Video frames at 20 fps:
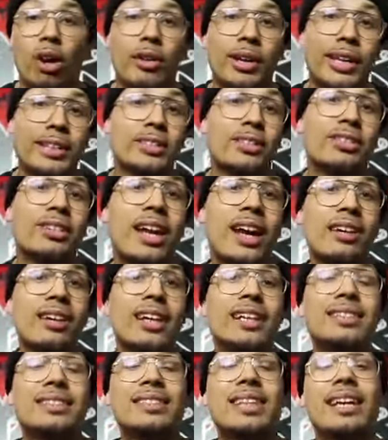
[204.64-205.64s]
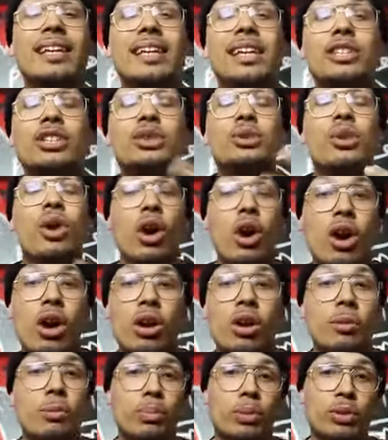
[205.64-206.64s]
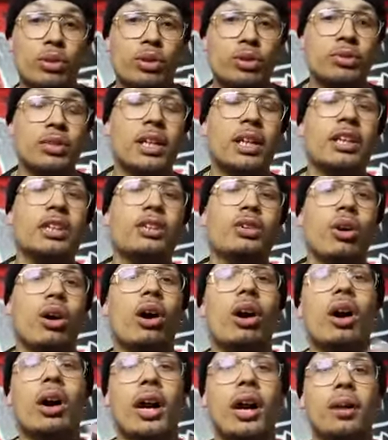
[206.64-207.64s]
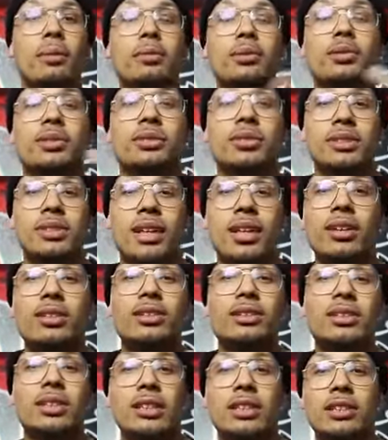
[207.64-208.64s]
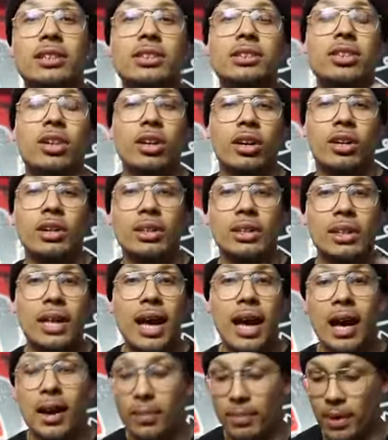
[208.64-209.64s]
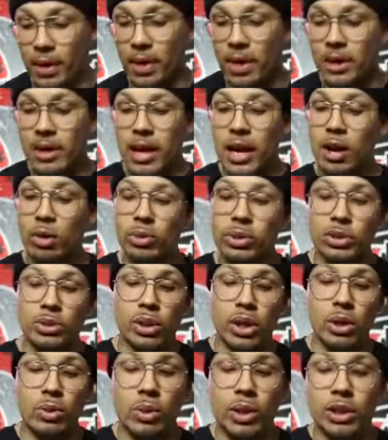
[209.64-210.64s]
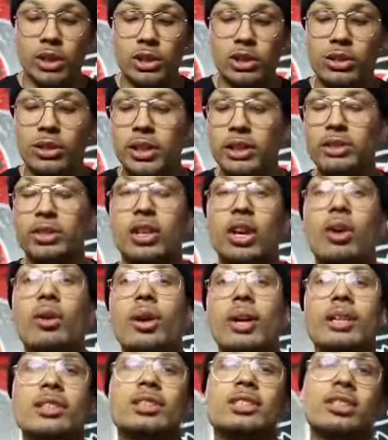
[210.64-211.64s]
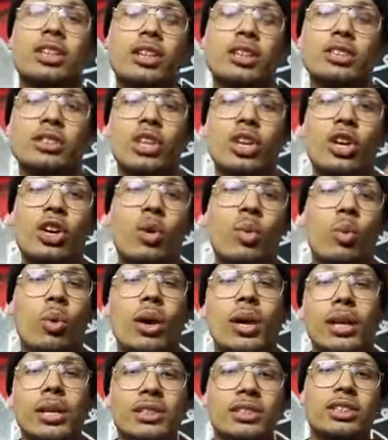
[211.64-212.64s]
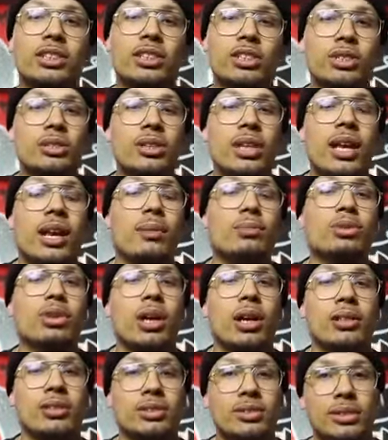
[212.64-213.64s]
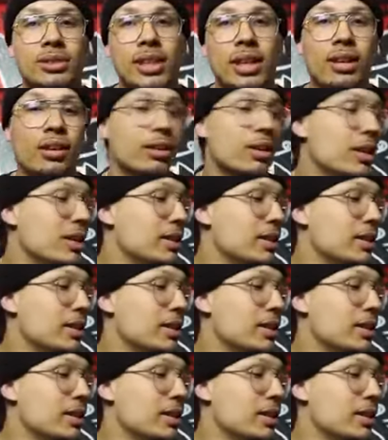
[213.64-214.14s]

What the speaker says: Okay, so now let's say that you are approved and you are able to sell sneakers on the app. Now what you're gonna wanna do is go and search what is the shoe that I'm trying to sell.